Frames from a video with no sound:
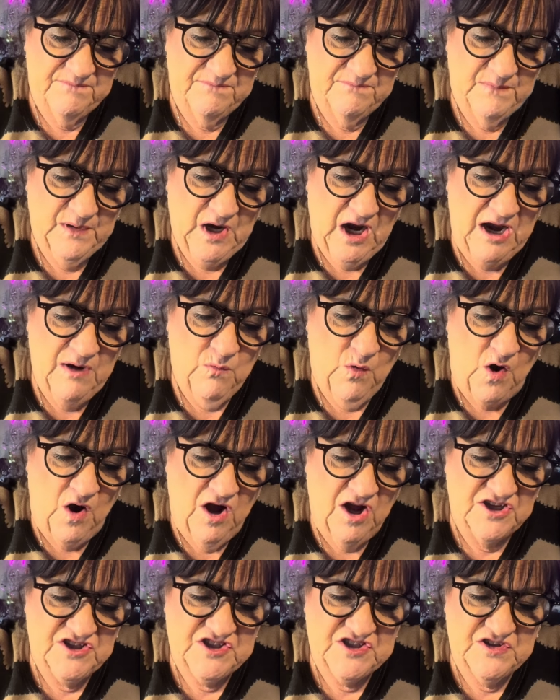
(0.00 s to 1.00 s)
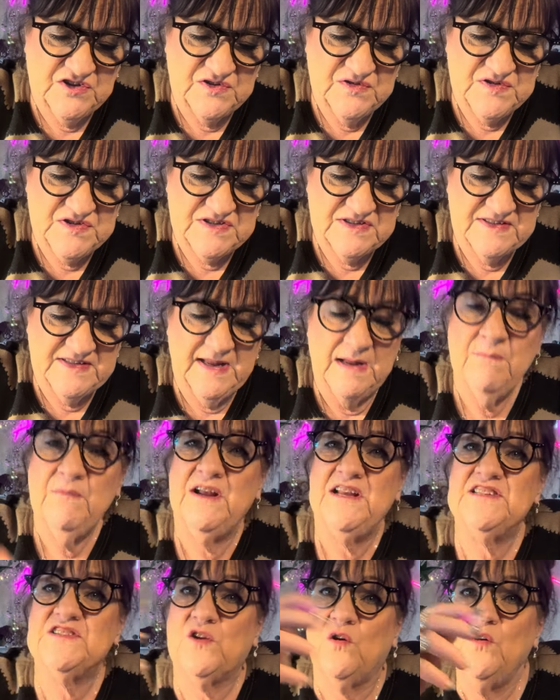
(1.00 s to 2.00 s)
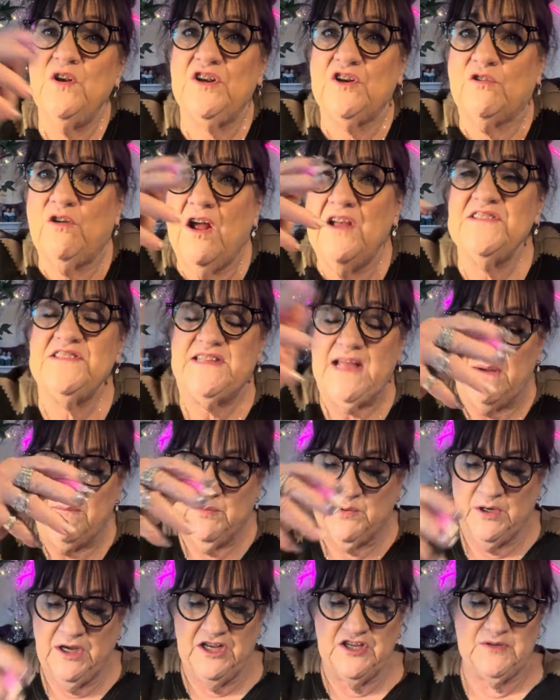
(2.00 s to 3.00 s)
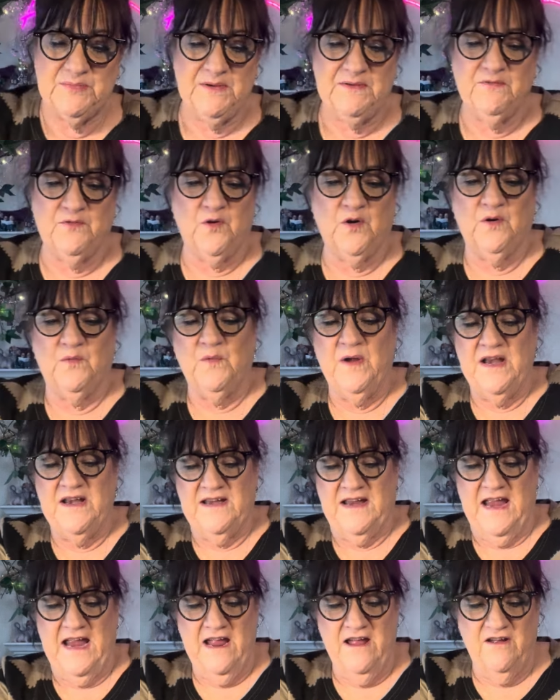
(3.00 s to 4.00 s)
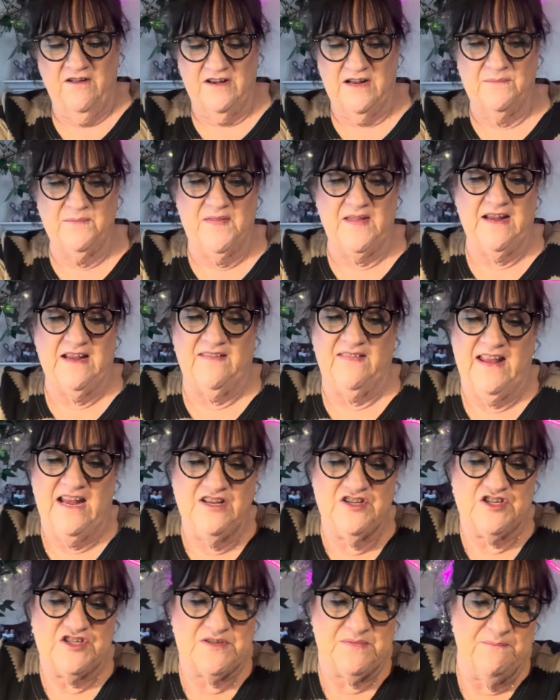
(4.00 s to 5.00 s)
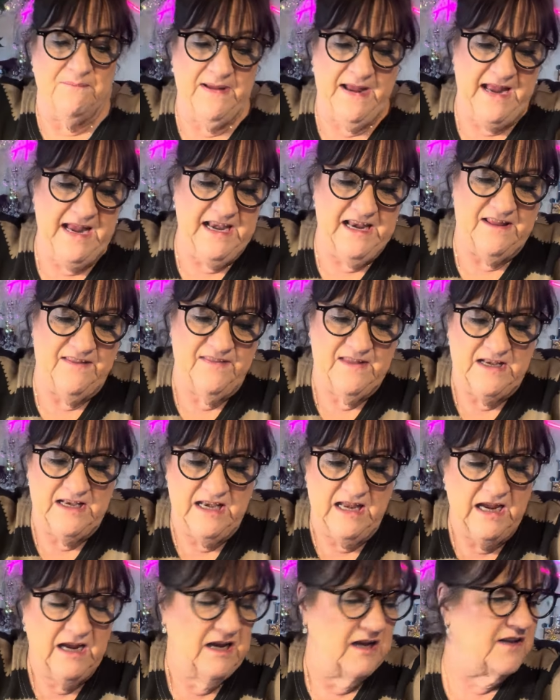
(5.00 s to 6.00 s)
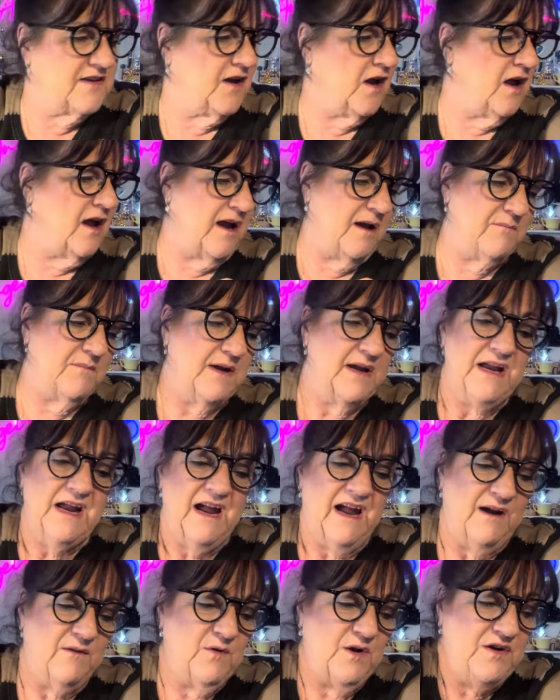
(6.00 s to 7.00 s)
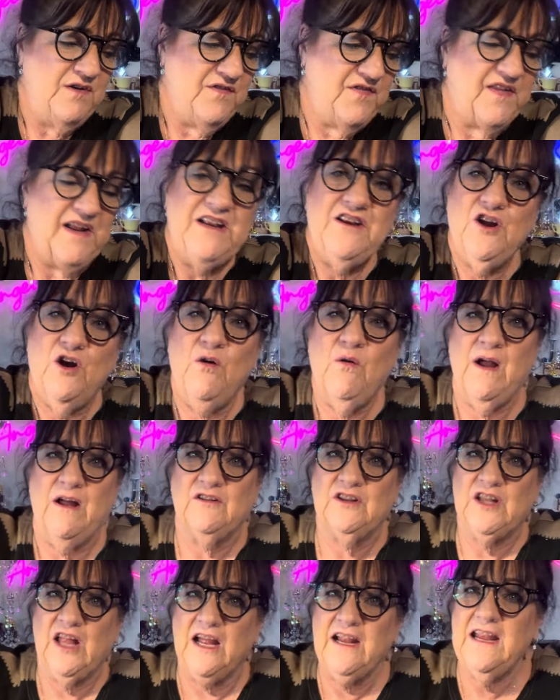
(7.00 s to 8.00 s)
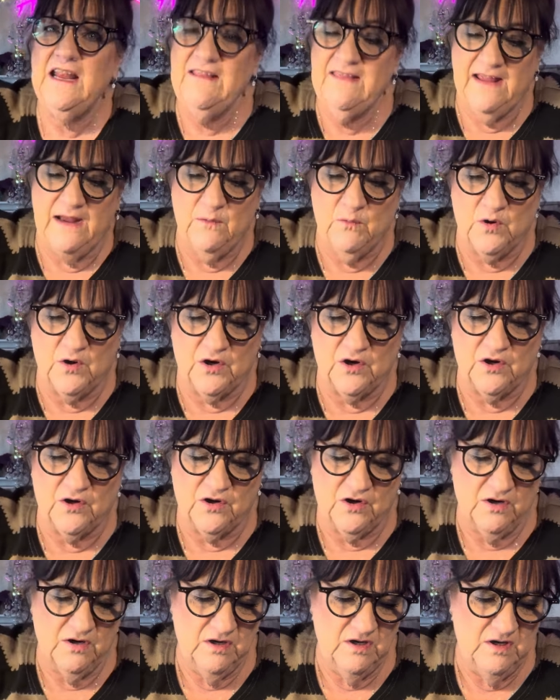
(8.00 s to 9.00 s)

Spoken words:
but I watched those semis going across that bridge before it went down. I'm thinking they just made it in the nick of time. I wonder if they know how lucky they were.